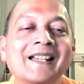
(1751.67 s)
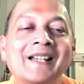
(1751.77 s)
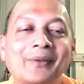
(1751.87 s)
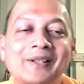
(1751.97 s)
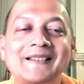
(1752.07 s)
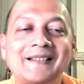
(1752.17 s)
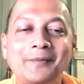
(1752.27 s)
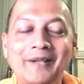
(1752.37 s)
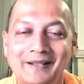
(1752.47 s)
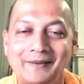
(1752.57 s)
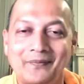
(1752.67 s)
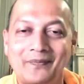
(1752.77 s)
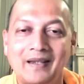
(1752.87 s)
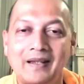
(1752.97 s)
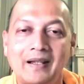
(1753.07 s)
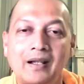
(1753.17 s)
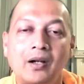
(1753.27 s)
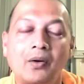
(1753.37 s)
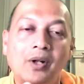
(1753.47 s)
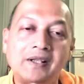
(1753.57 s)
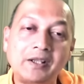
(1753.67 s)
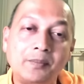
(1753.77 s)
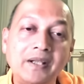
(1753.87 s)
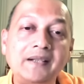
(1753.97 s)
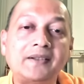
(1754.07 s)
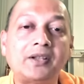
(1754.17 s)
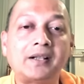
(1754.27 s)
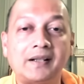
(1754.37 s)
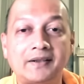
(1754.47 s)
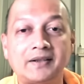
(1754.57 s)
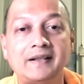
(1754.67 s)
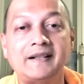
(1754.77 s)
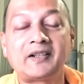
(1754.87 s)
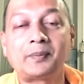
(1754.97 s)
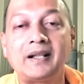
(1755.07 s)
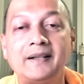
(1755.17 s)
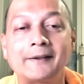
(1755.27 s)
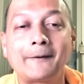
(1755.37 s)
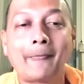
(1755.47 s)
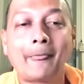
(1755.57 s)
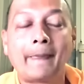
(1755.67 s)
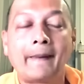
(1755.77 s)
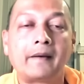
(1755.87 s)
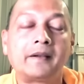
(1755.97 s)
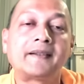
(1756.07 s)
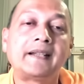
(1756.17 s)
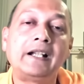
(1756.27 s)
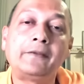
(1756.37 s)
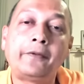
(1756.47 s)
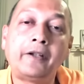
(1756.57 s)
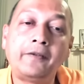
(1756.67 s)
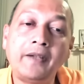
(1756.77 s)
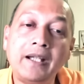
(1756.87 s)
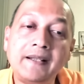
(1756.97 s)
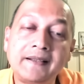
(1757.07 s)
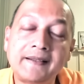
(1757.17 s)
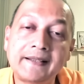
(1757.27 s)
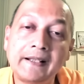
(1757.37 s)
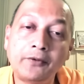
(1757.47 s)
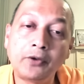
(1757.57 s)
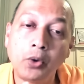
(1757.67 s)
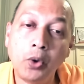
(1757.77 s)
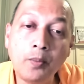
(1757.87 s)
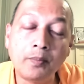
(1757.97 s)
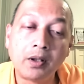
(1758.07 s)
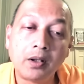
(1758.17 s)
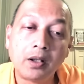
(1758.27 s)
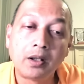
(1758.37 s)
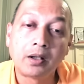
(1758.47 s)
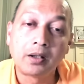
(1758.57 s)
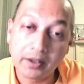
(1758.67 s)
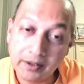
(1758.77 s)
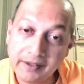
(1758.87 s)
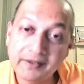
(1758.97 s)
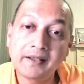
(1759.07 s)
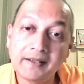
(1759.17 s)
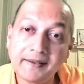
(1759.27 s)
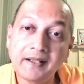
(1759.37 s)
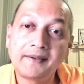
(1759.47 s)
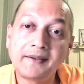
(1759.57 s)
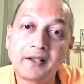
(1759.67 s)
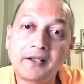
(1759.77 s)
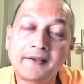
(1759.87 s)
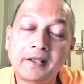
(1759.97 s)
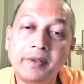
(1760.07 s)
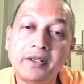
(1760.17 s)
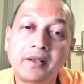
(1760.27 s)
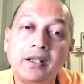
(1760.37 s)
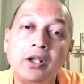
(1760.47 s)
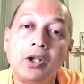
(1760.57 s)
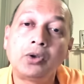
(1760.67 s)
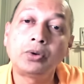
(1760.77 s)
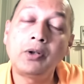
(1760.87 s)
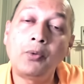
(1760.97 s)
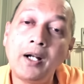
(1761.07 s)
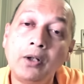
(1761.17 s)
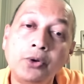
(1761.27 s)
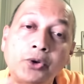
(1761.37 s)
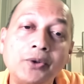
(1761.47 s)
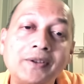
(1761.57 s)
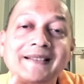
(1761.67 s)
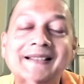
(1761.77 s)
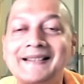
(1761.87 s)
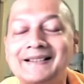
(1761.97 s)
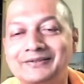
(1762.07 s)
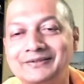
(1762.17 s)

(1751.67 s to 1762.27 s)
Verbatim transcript: What does it mean? What it means, Shankaracharya explains. The self reveals itself to whom? Shankaracharya says here in his commentary, to the one who chooses the self.